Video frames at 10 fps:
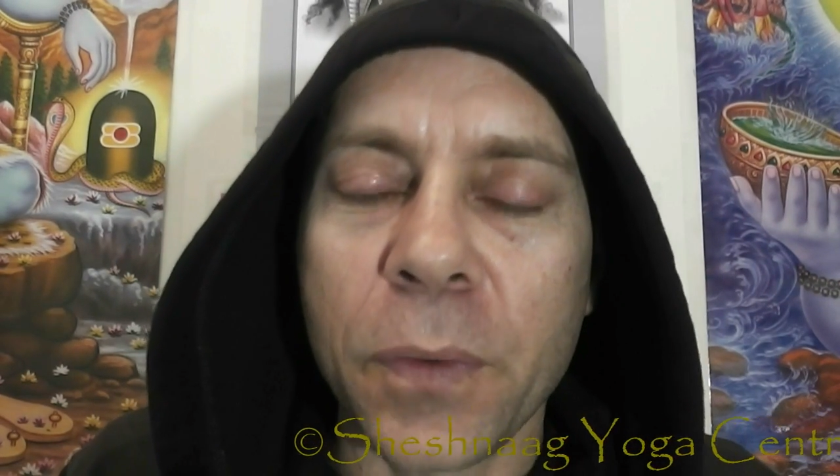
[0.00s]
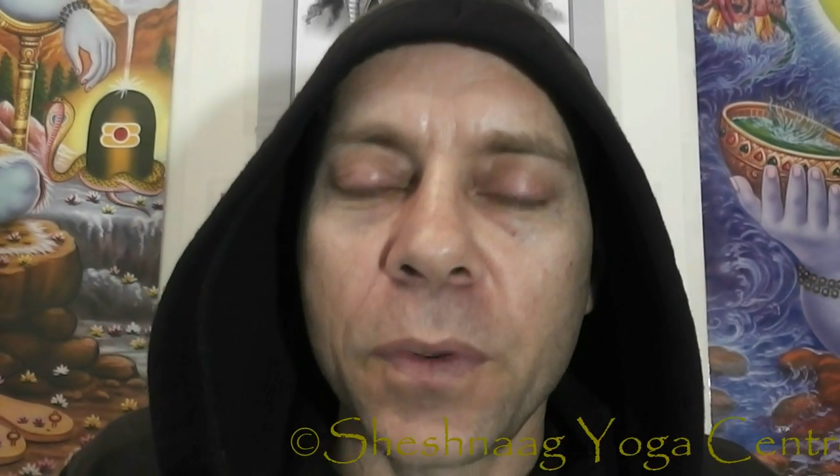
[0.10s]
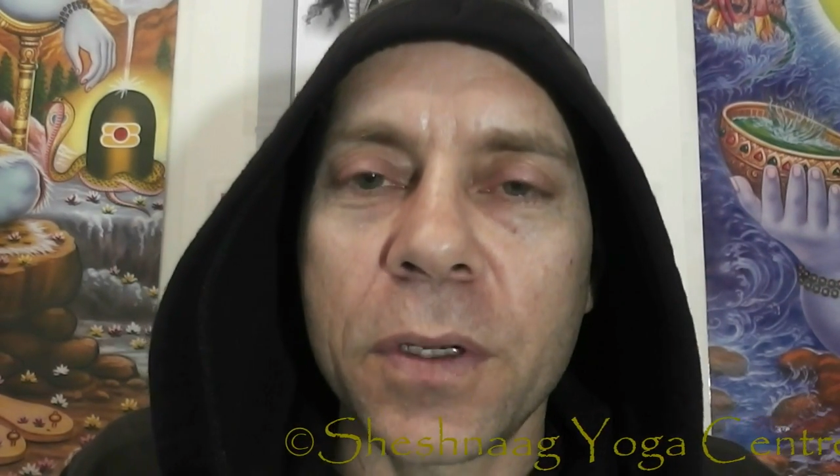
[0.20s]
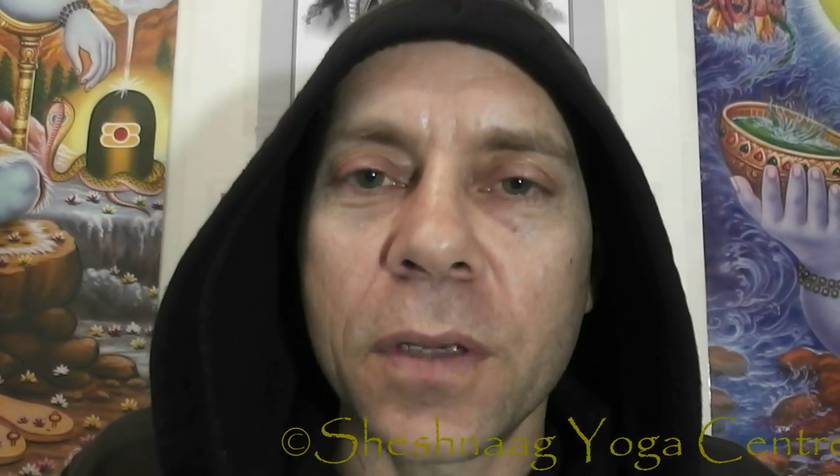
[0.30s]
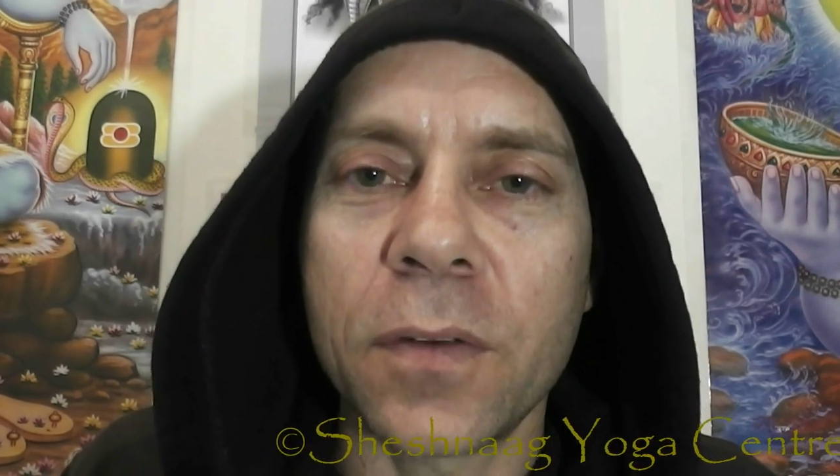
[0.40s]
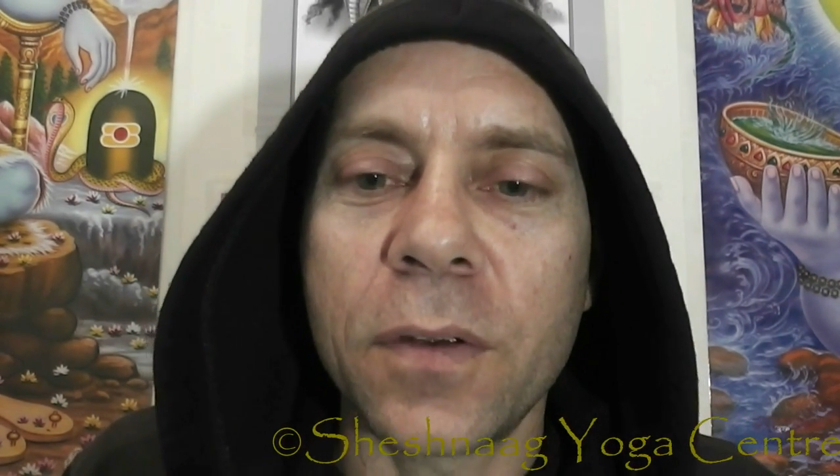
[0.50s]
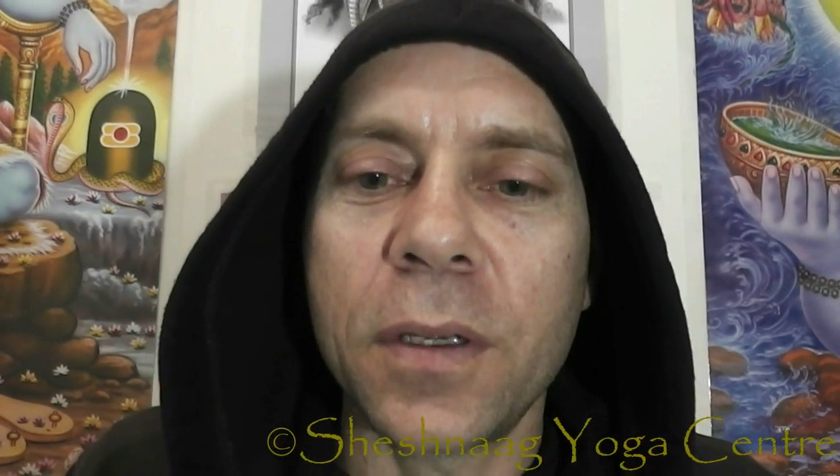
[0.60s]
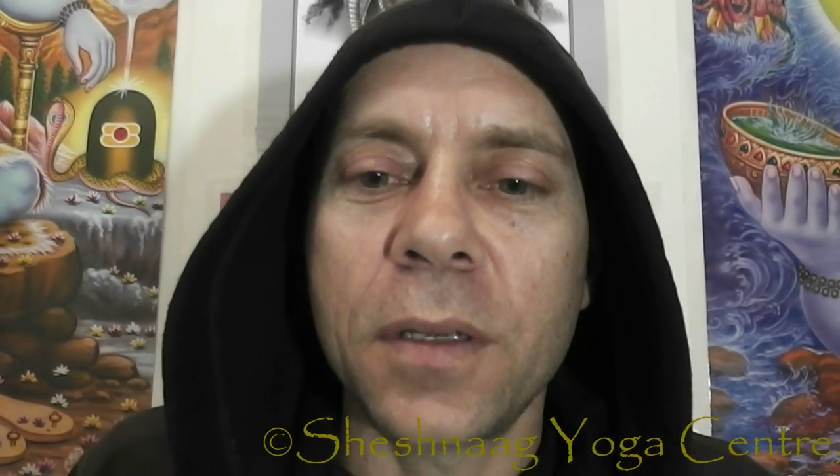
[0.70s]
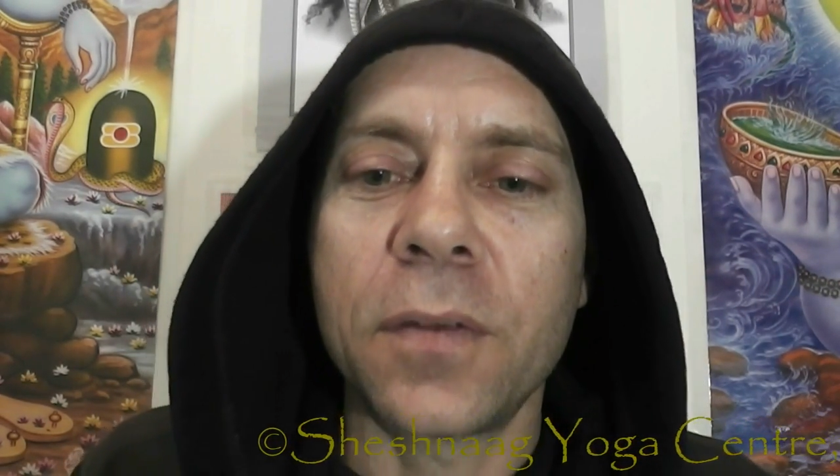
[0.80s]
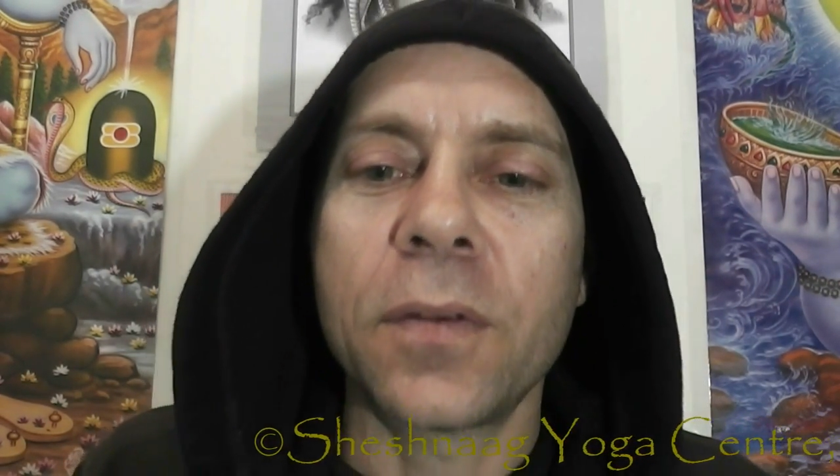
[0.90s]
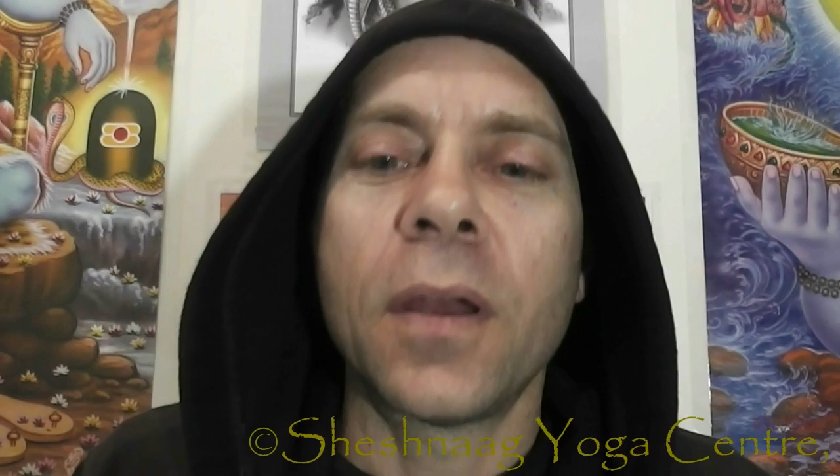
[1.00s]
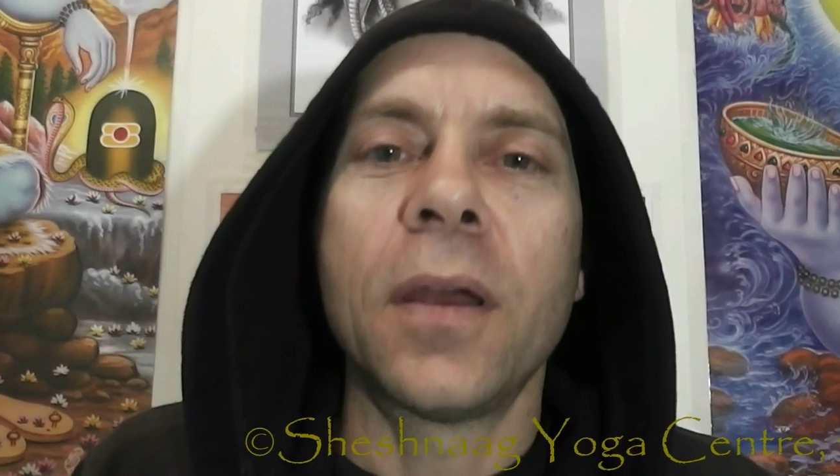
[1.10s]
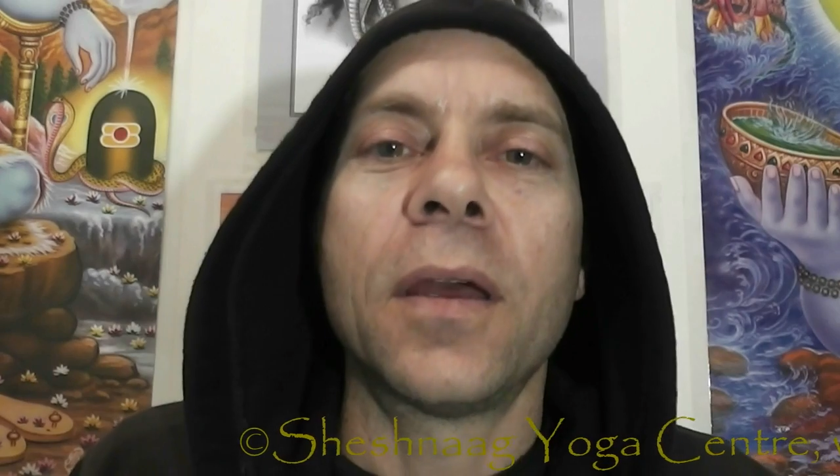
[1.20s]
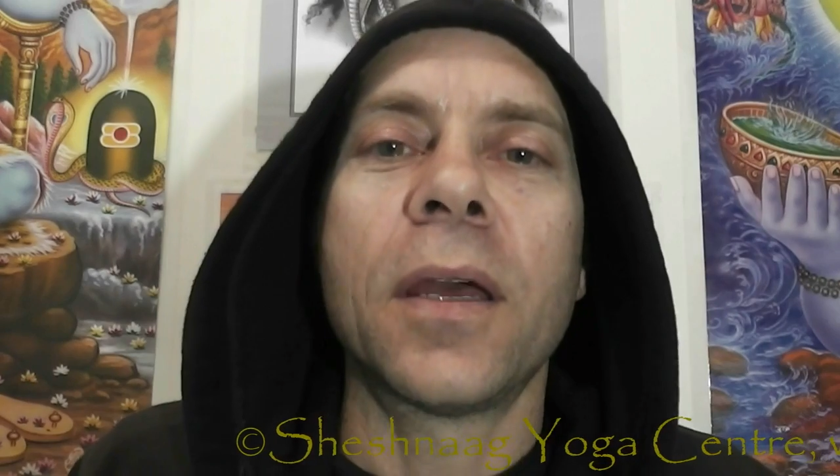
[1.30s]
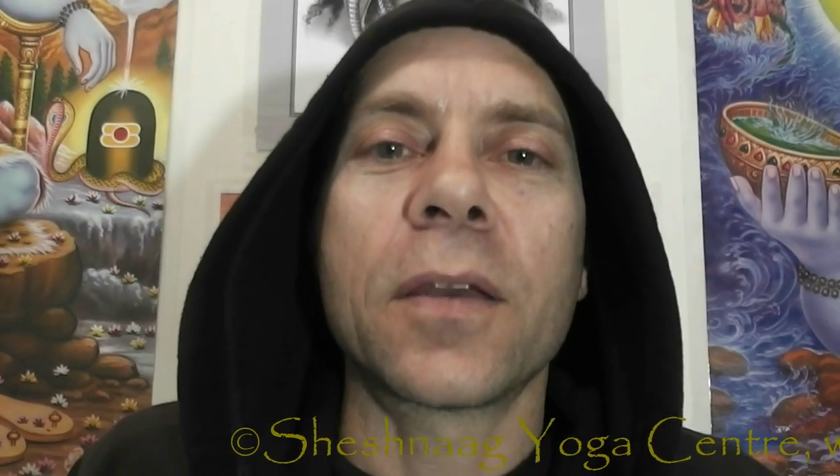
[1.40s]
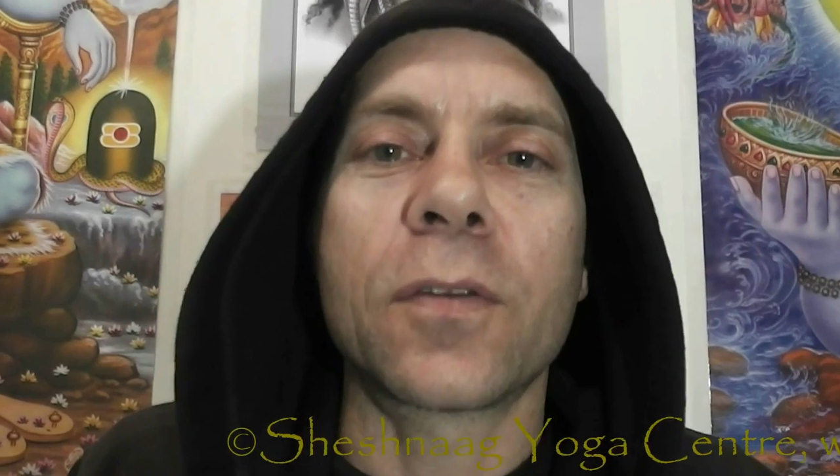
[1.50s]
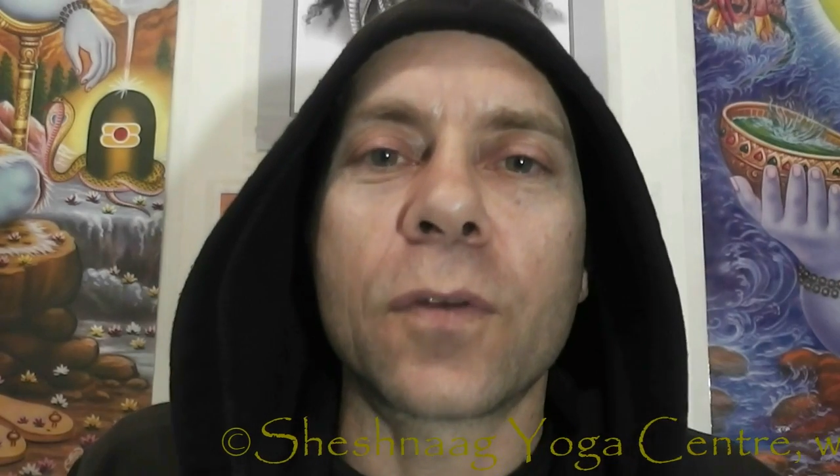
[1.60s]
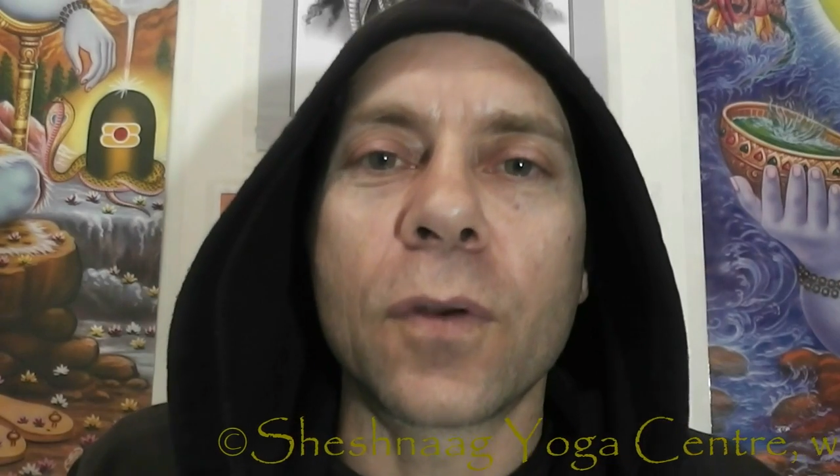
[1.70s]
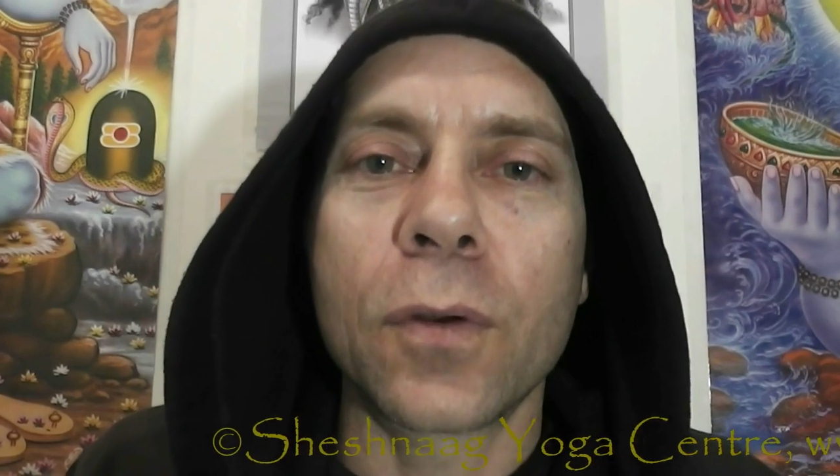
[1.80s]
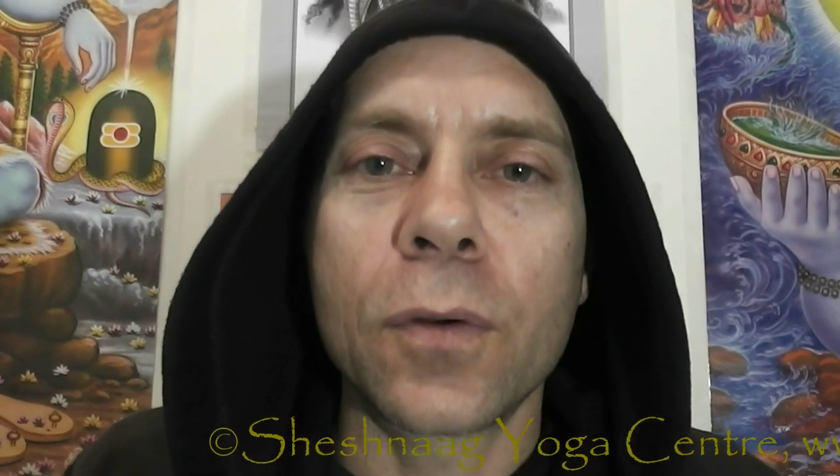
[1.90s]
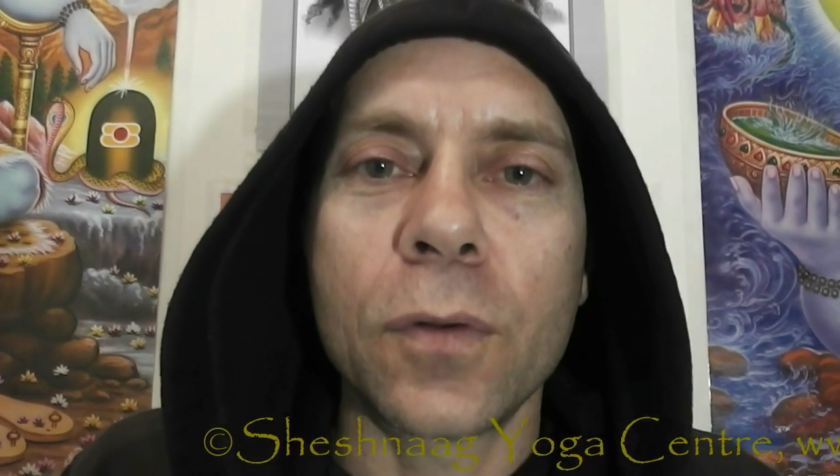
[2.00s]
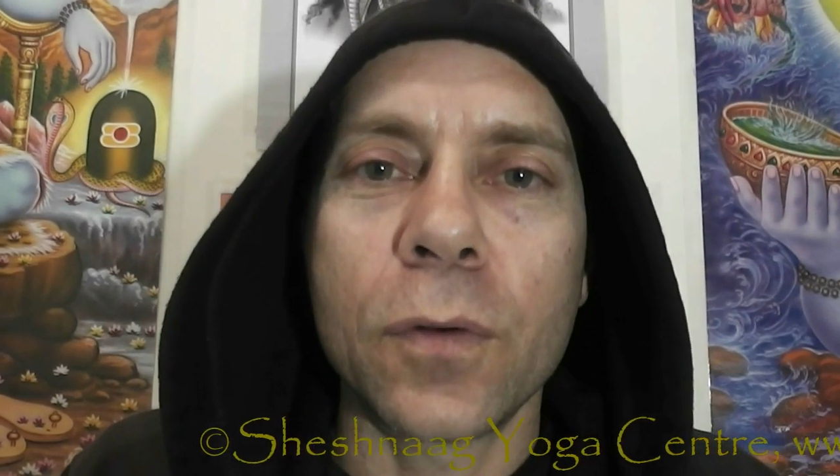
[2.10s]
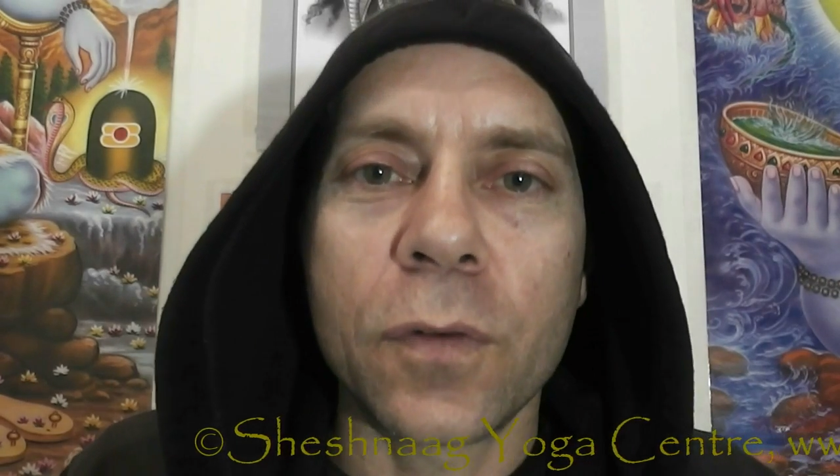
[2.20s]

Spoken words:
which are seen as external or